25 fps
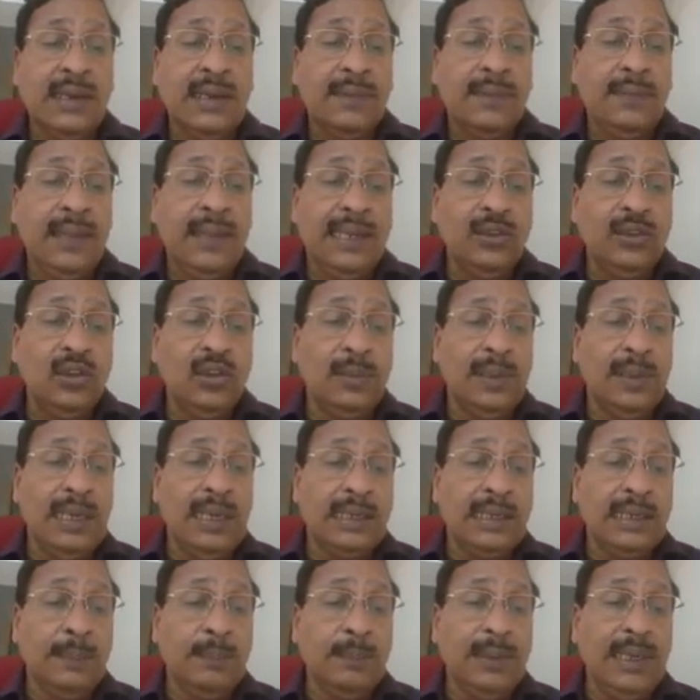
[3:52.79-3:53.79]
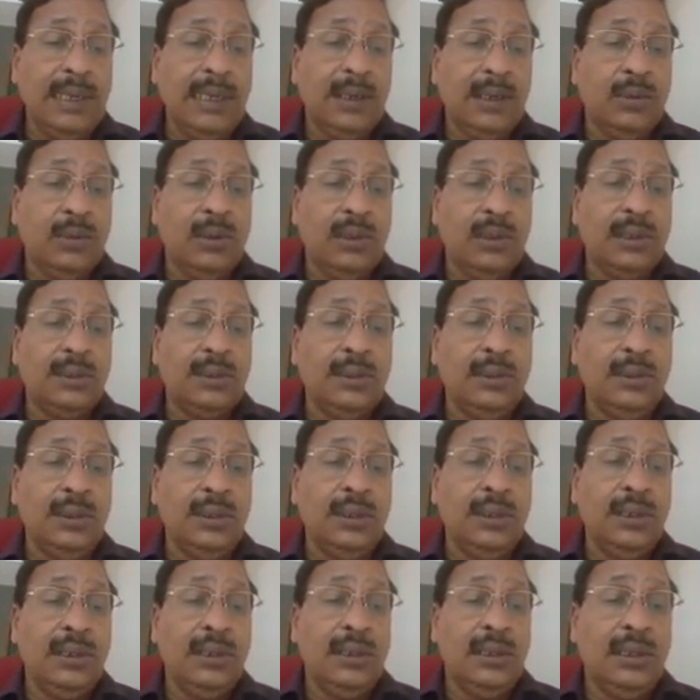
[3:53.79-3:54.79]
Then you will be getting P equal to
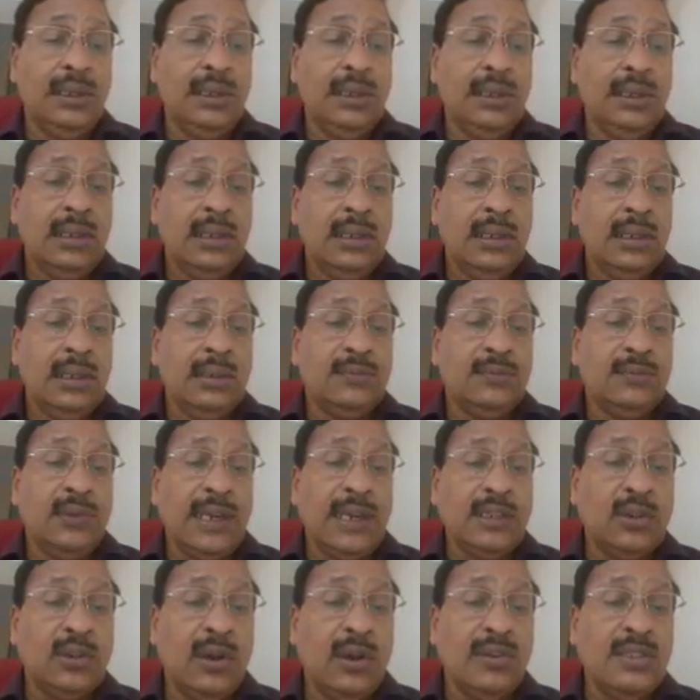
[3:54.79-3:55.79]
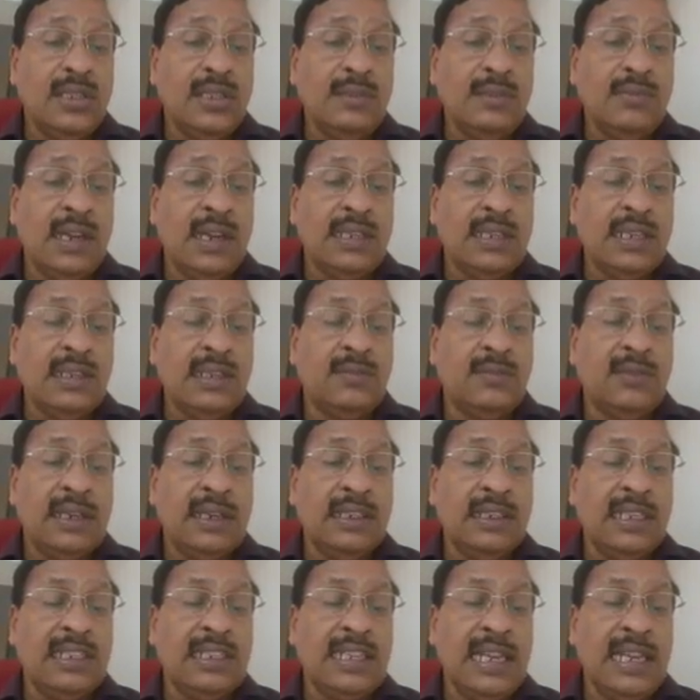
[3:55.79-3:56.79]

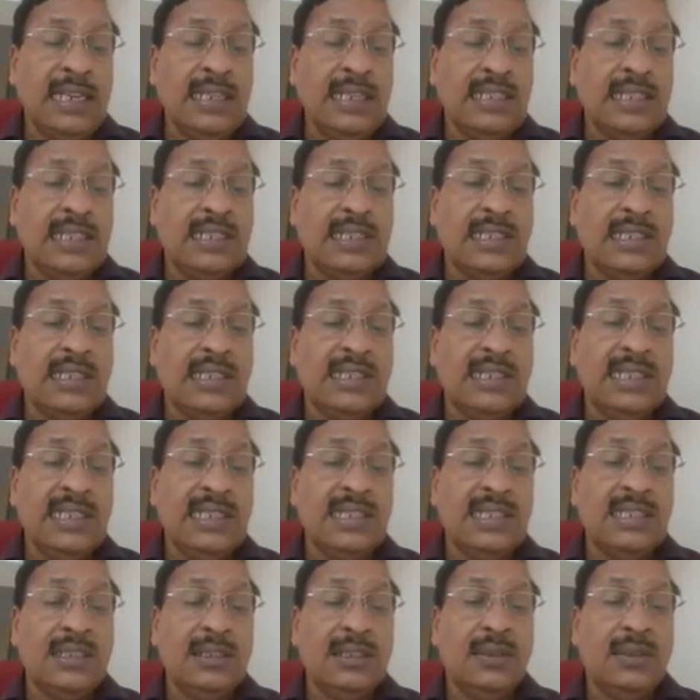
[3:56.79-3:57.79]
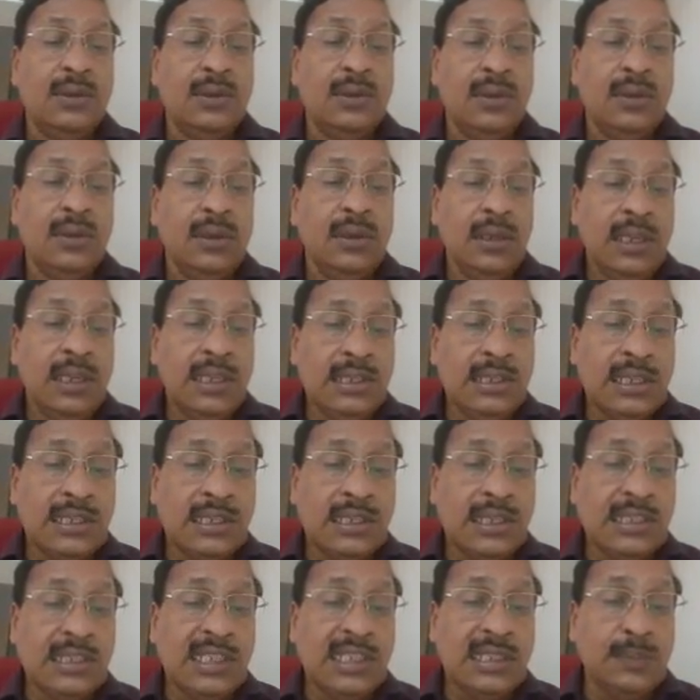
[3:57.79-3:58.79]

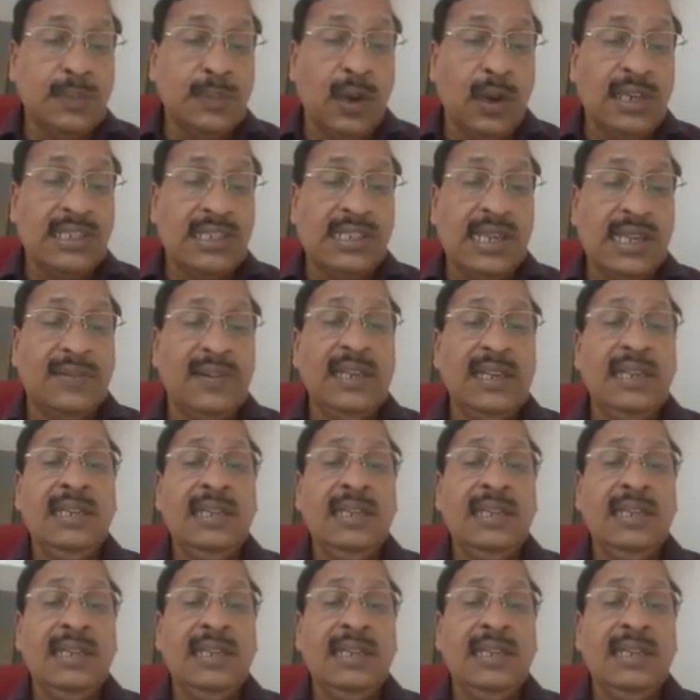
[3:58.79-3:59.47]
5166.7